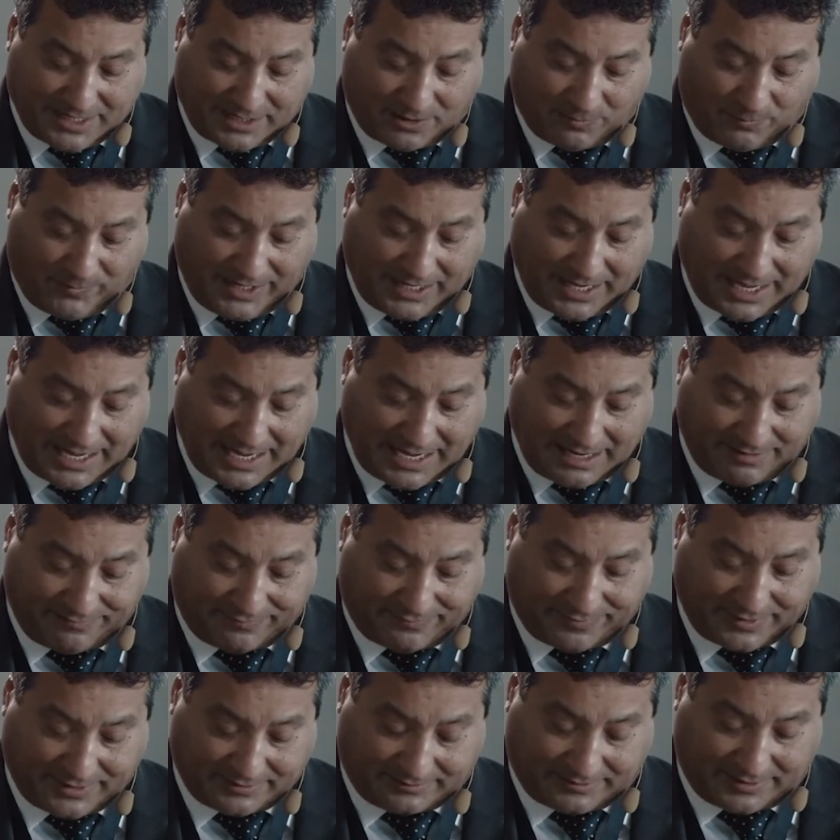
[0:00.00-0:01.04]
We
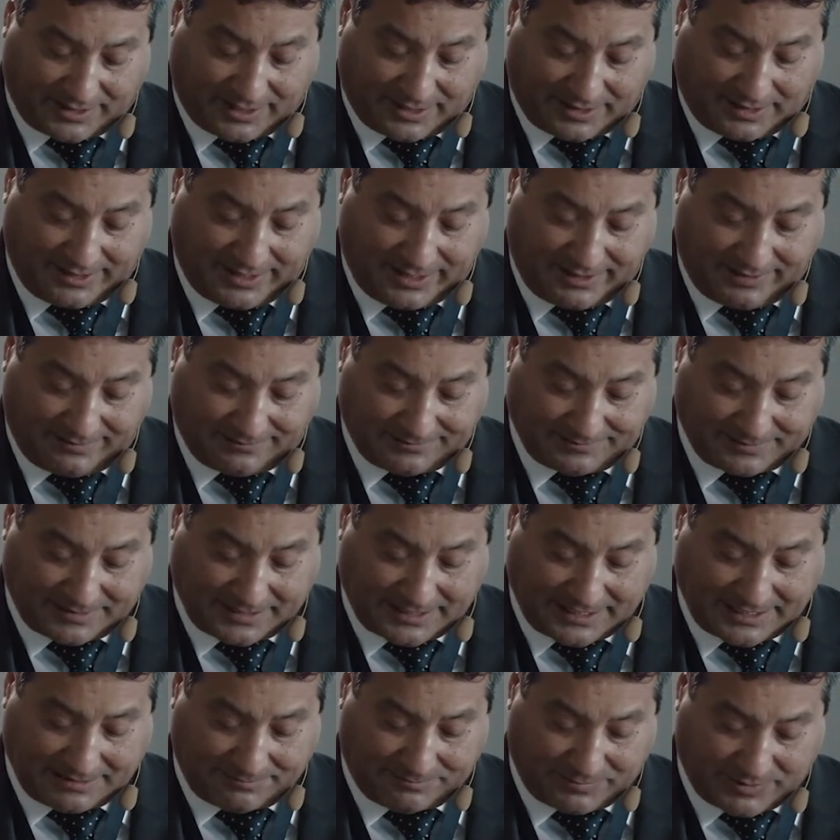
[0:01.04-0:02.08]
have, thirdly,
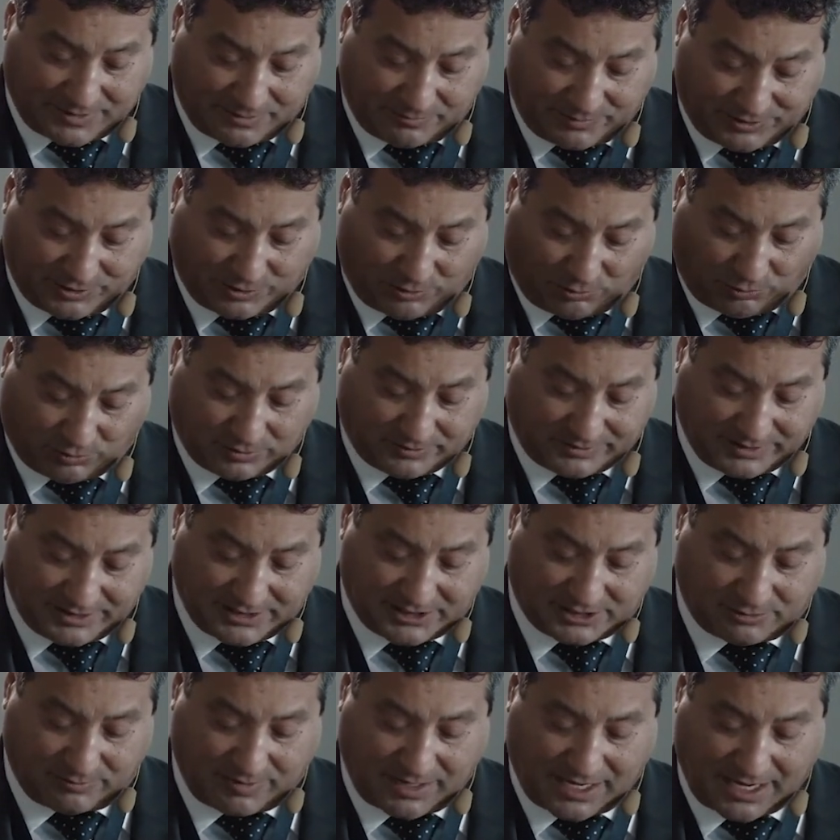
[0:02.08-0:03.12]
within all
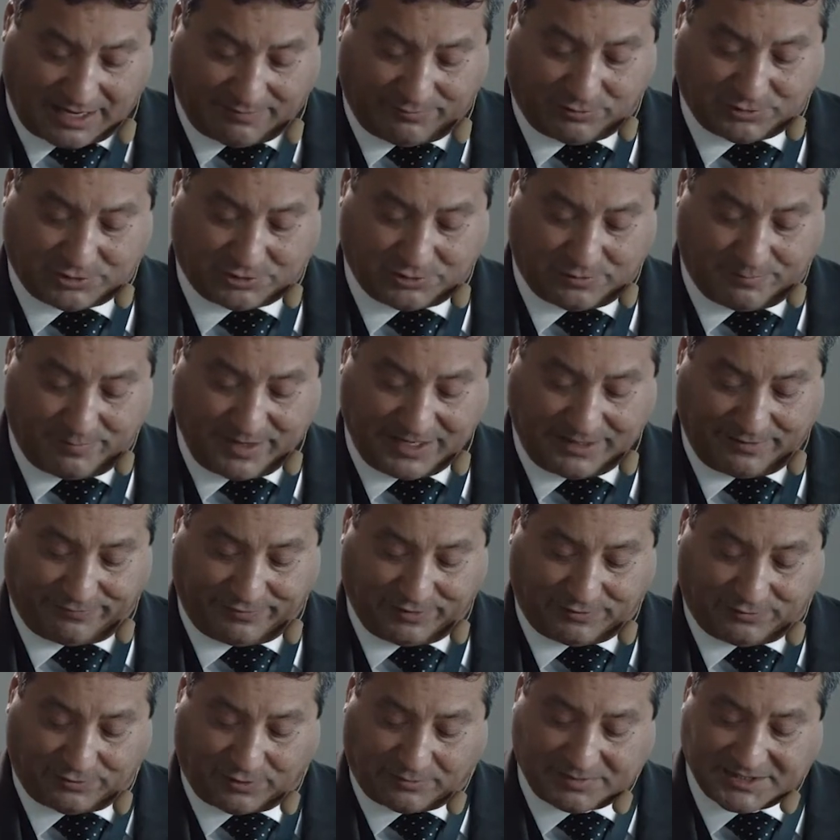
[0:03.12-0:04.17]
this, we have also
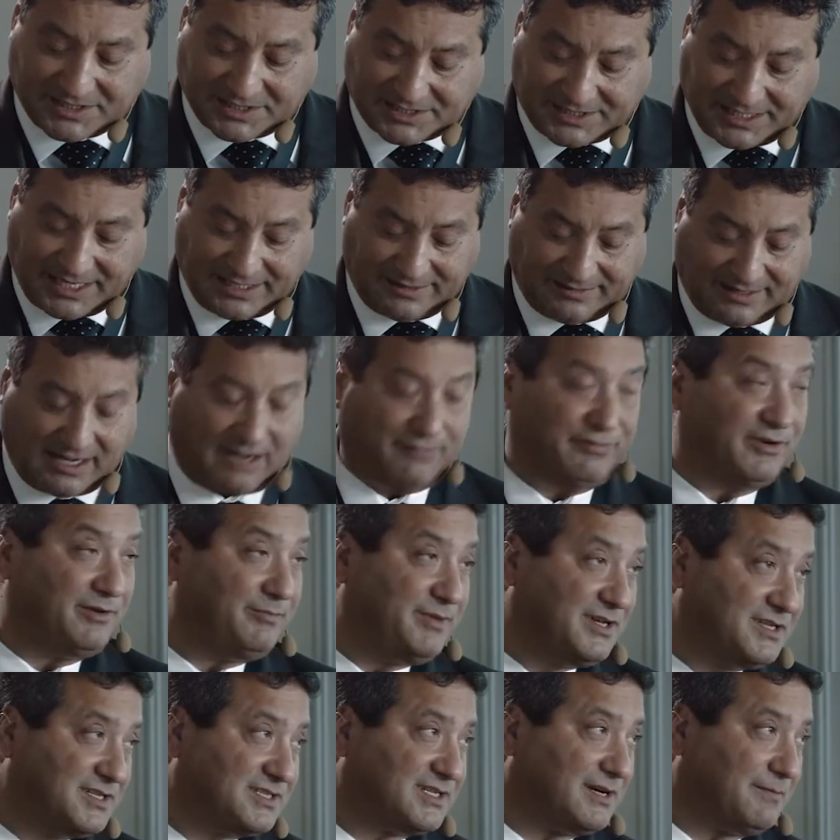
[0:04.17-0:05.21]
benefit from sustained
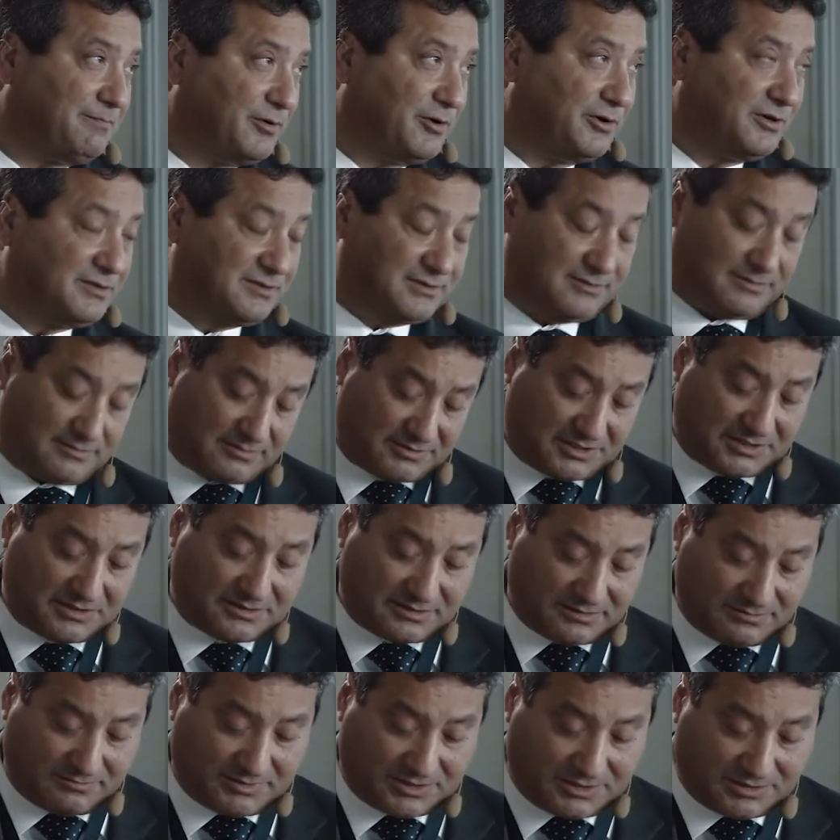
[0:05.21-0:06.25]
government support, which
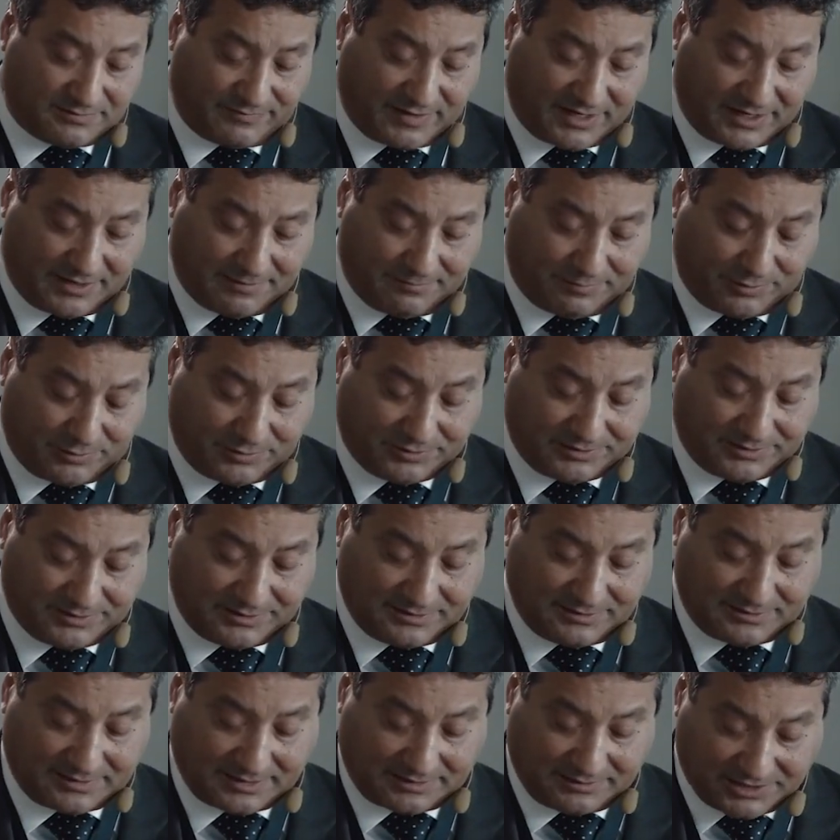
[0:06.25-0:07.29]
is very
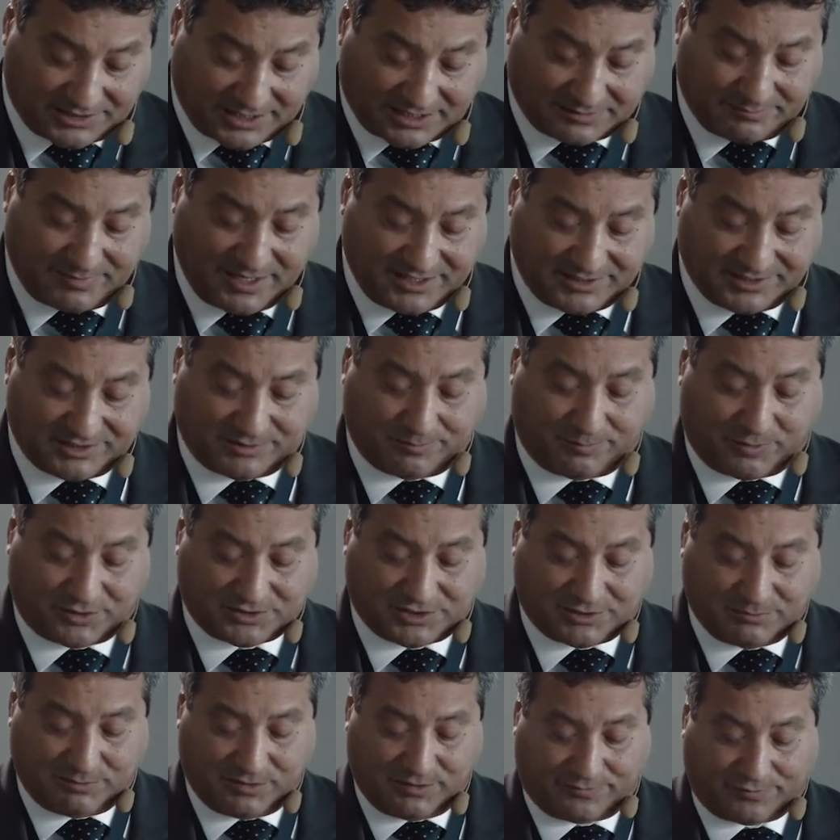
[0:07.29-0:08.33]
important, and this has made it
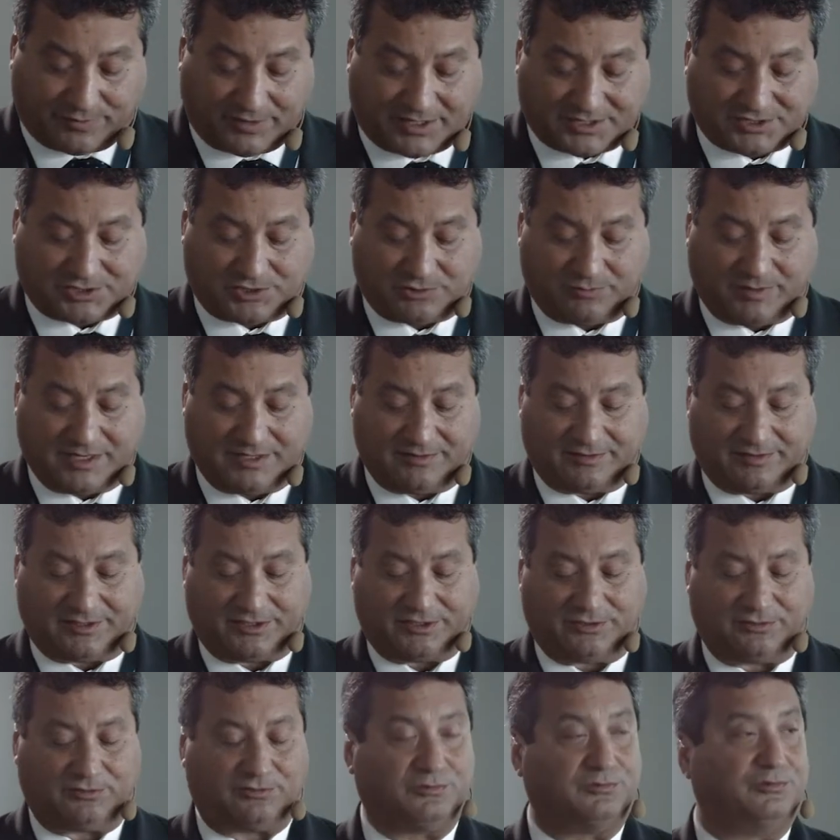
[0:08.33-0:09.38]
possible for us to enter
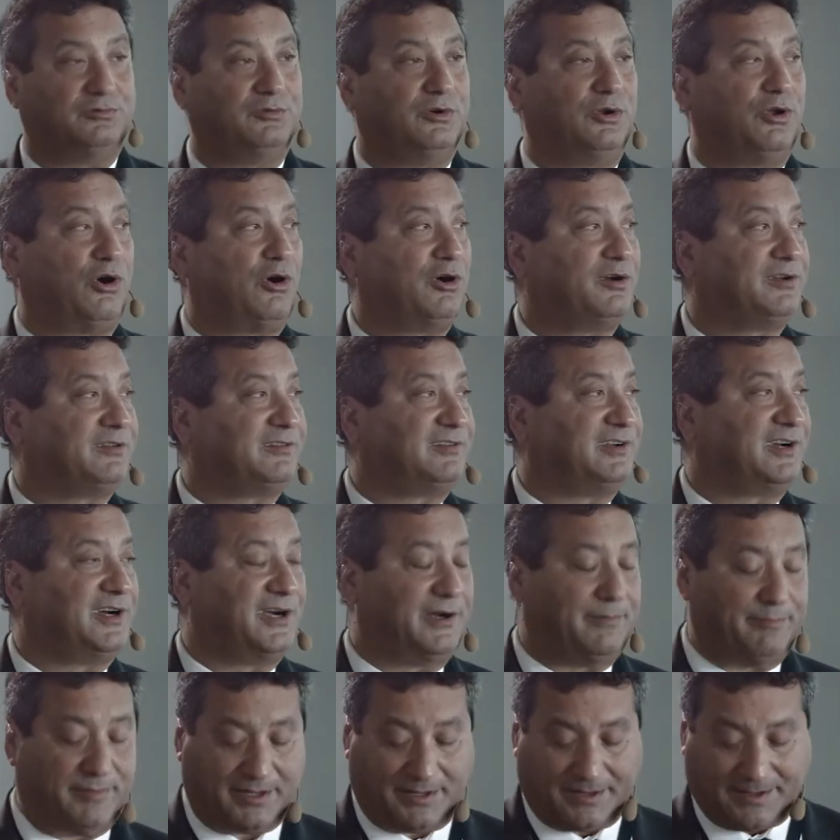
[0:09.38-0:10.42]
into
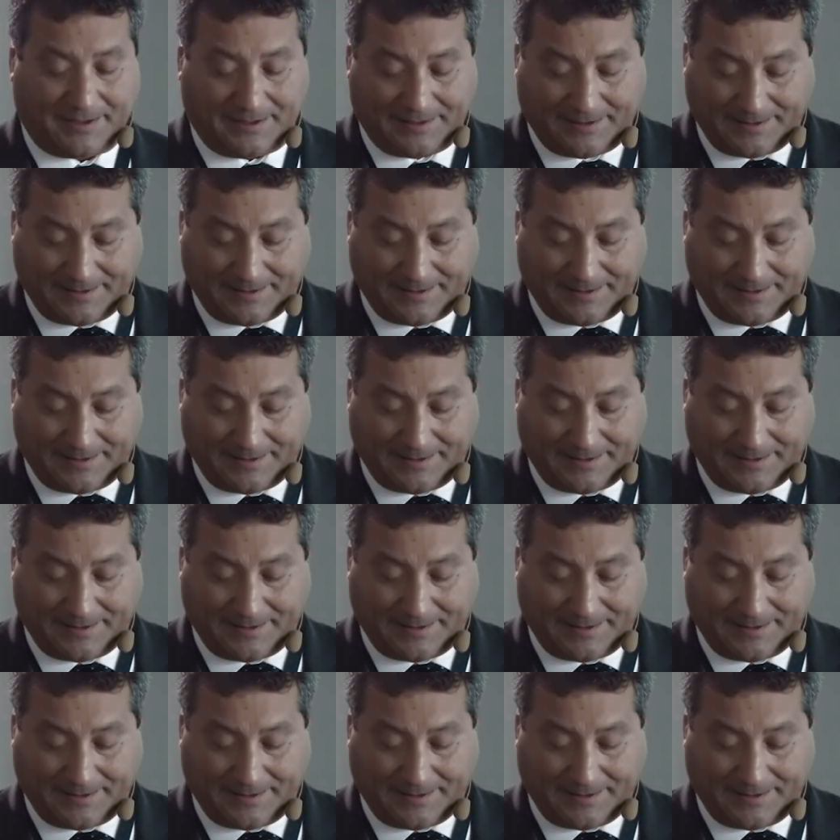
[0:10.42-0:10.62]
long-term